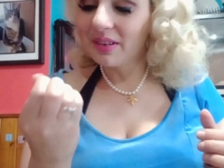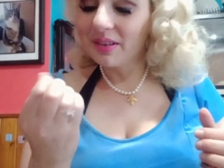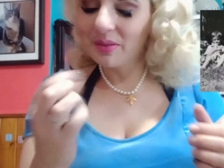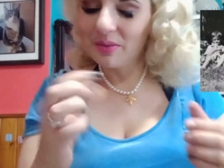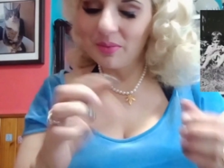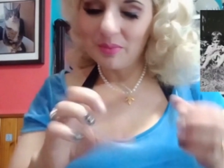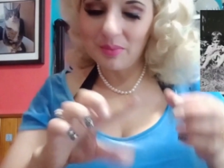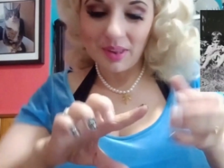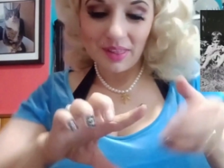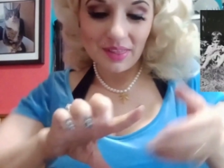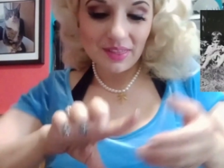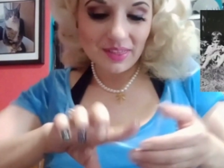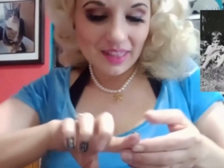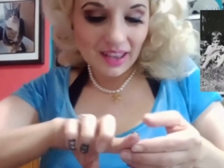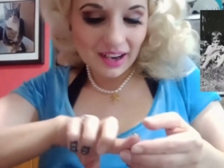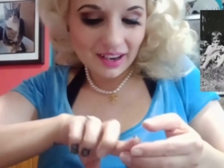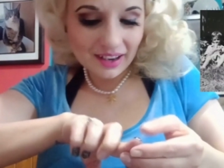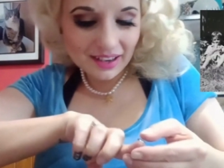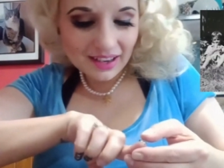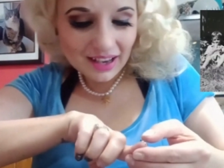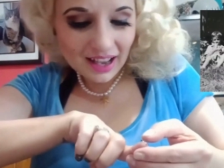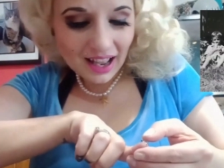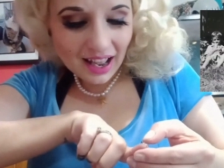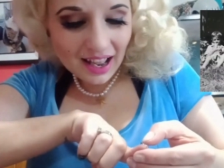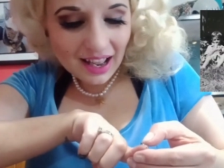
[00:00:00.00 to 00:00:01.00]
with their
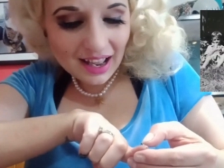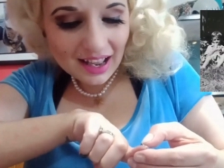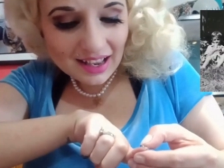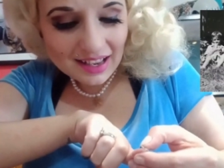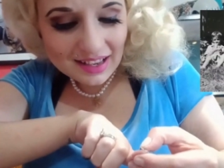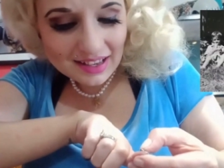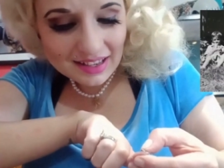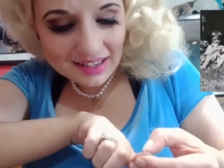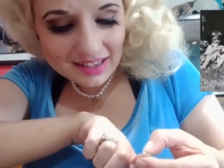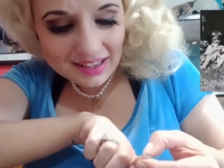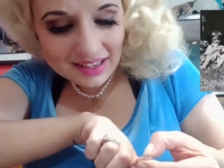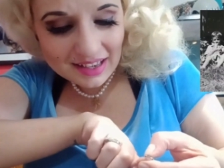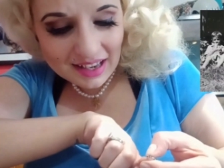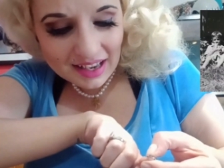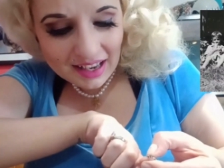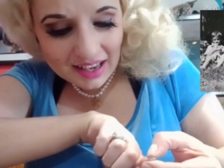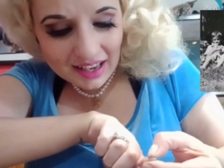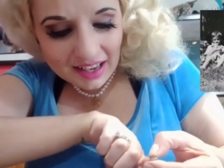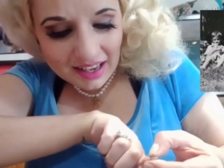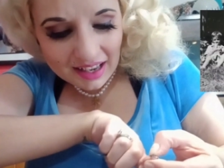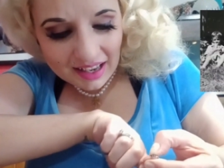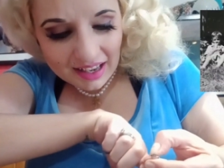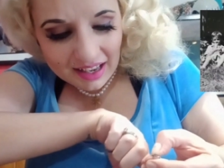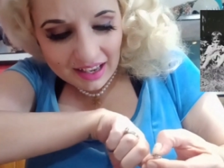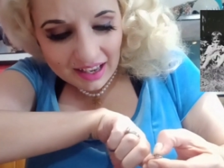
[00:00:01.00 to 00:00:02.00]
cats. I
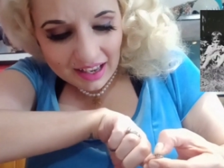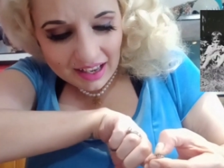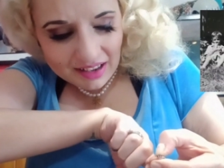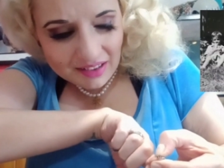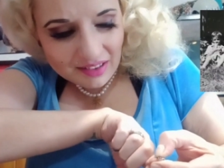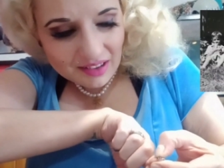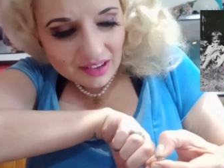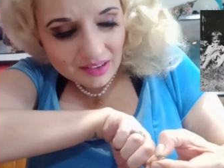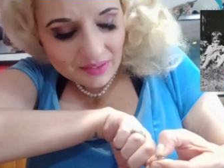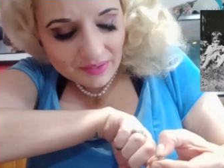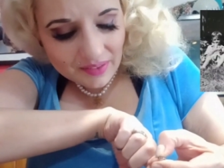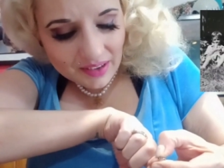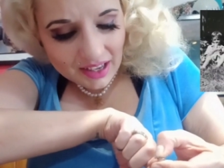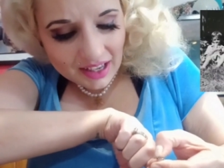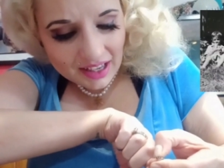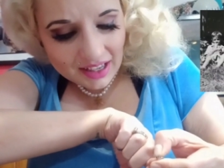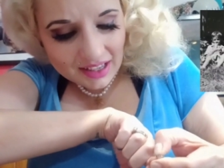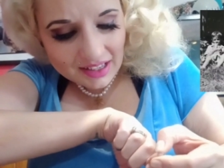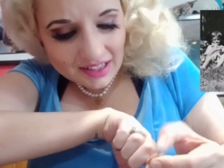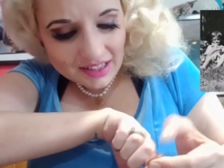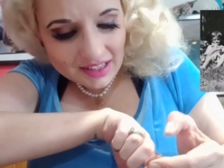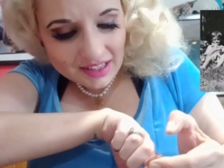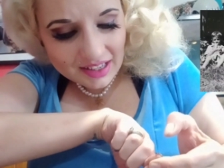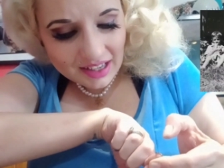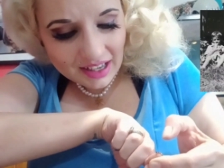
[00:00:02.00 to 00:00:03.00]
don't know if I
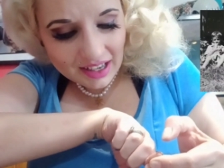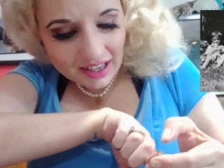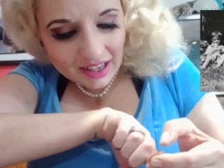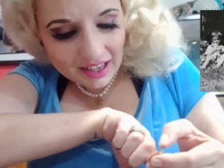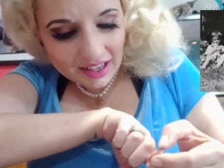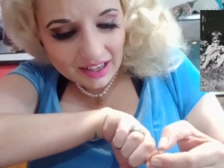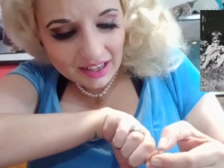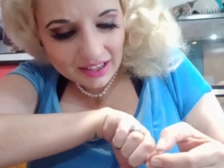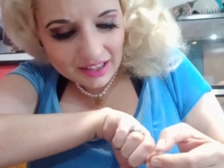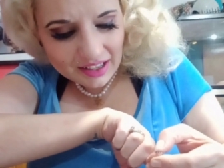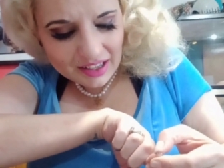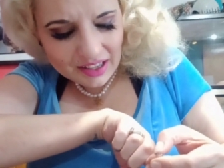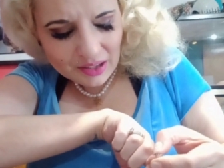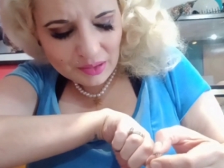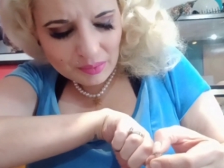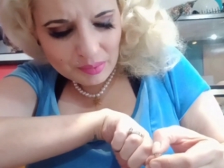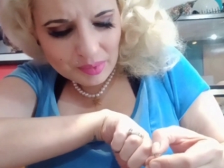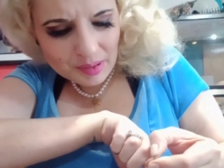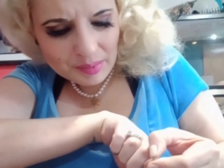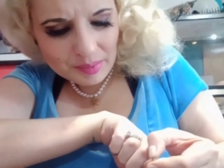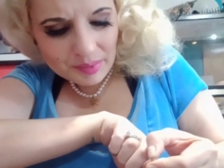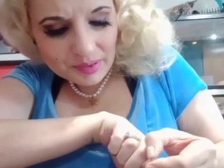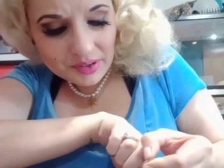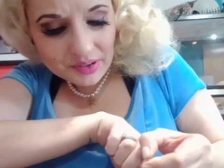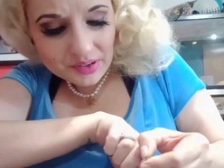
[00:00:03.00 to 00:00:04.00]
can share. You know,
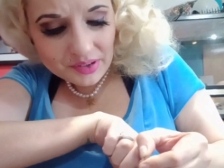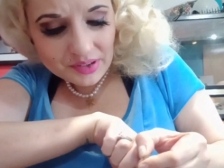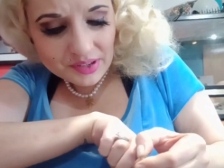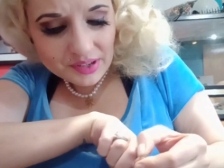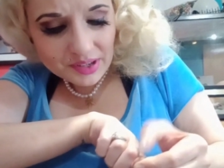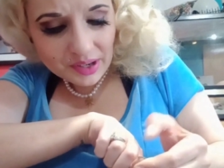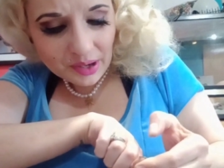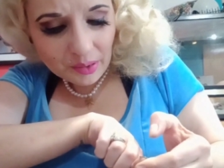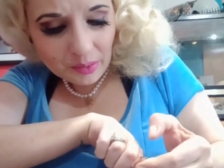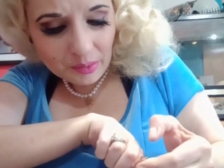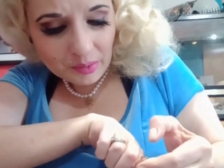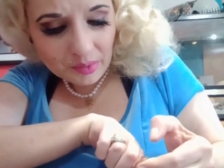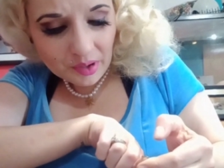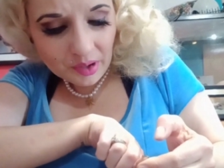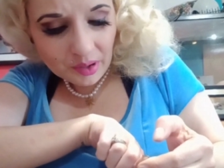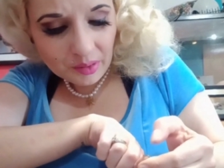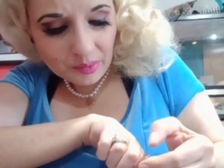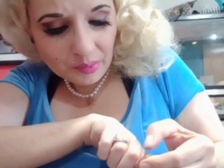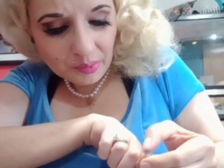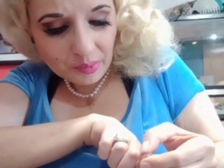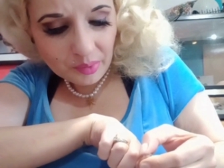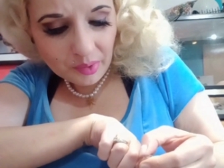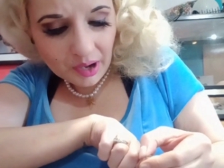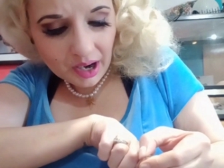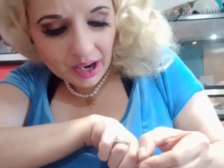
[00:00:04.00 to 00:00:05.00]
people are so
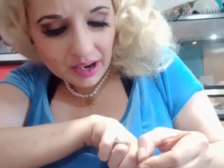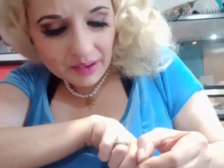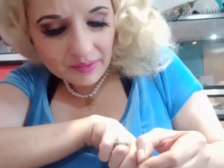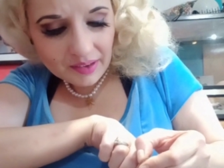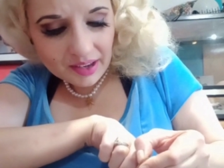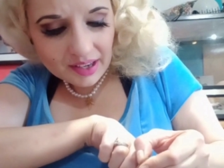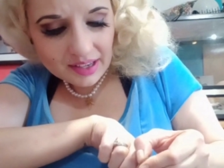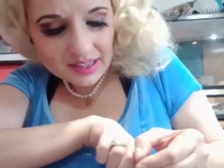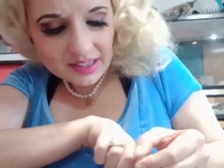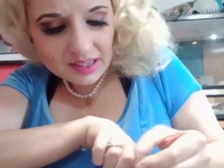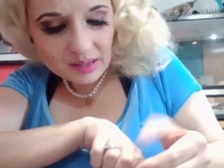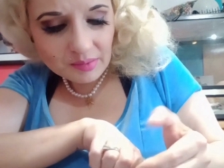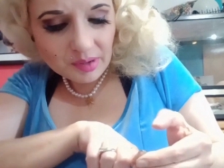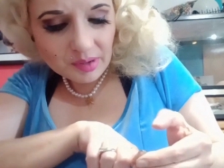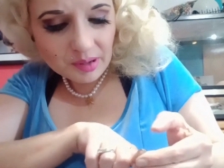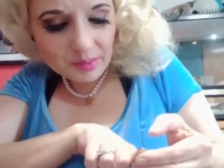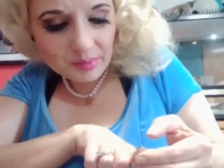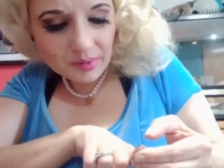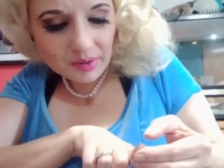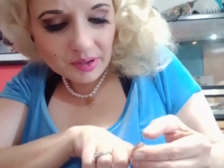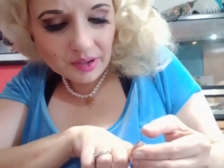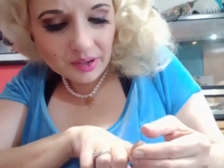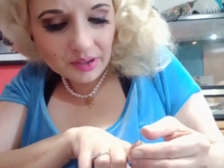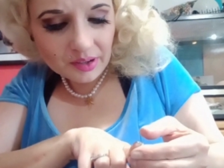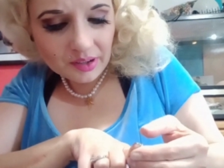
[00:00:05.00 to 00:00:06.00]
private. Some
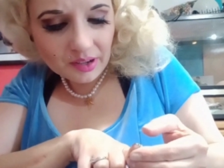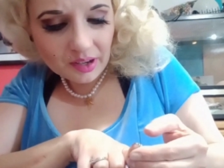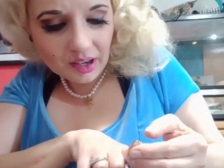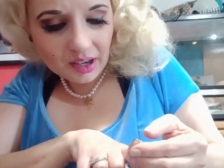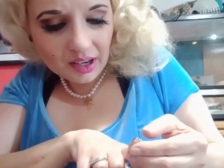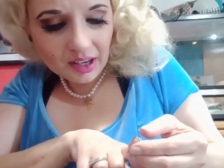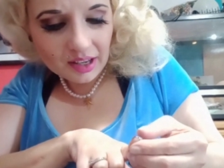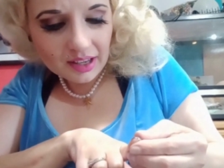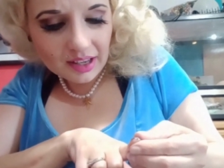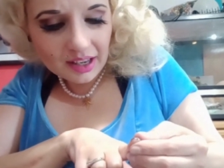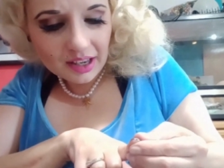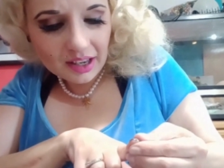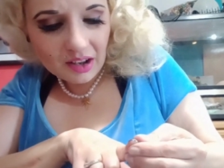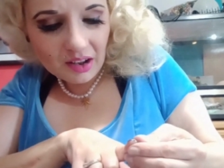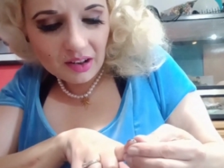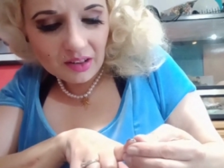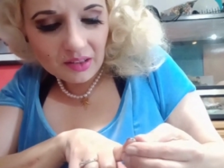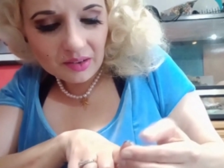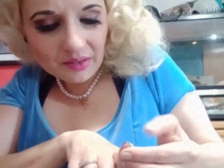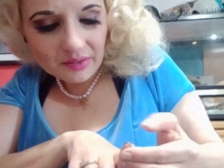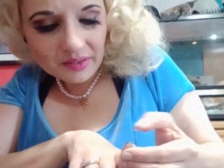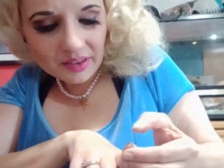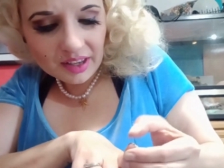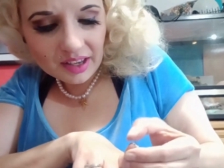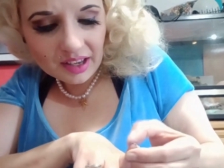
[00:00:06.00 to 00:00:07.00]
people are not, like, all
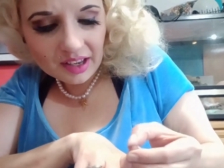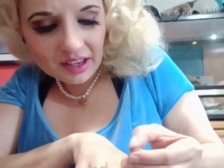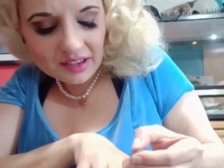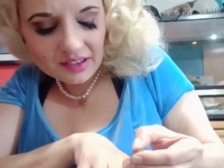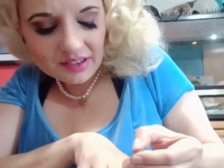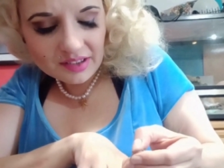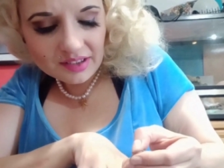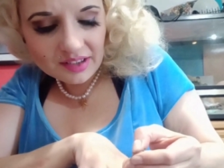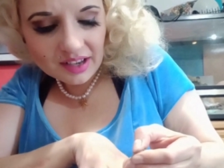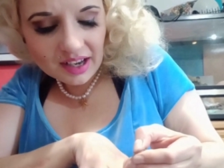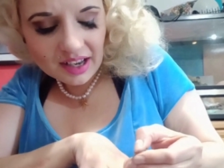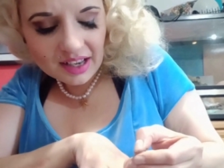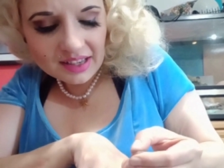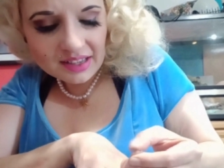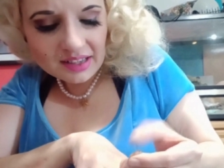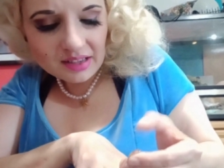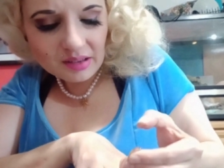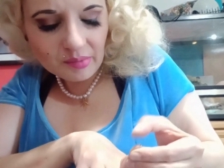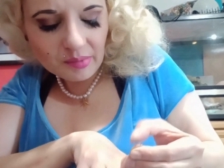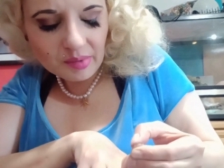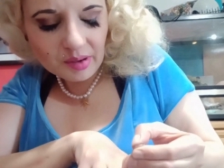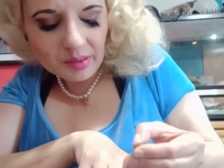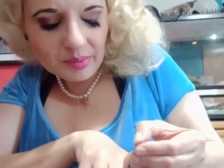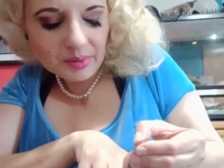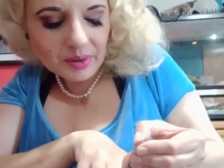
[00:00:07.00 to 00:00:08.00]
over the internet.
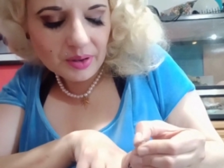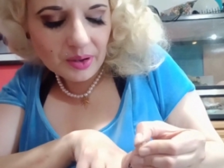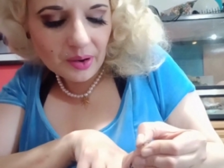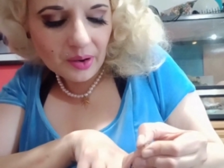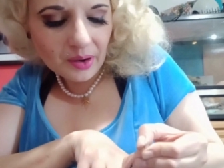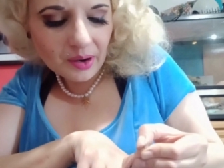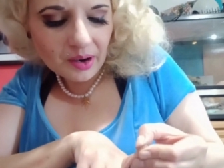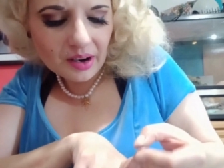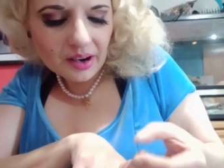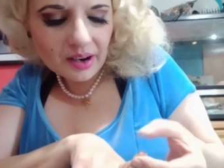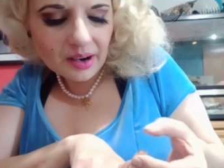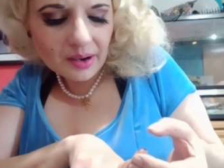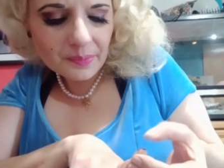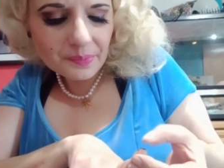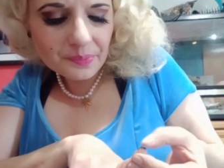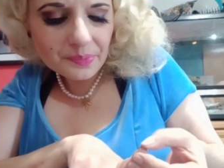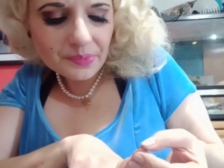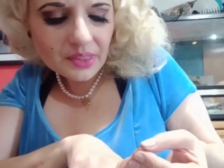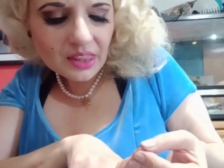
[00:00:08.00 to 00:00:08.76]
Some people are.